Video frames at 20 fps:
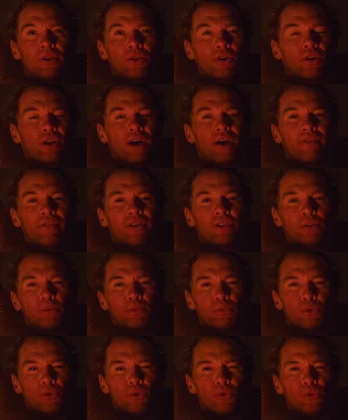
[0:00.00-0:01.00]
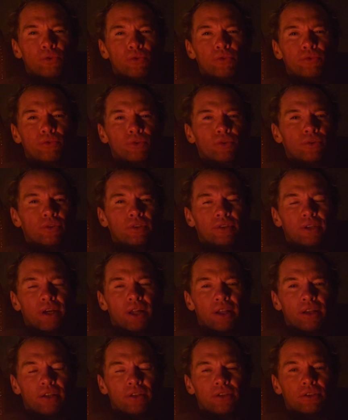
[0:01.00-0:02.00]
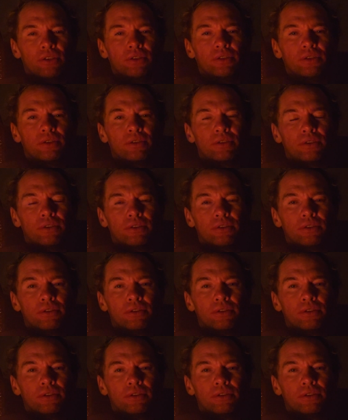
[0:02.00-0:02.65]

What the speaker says: Not having to prove your intelligence.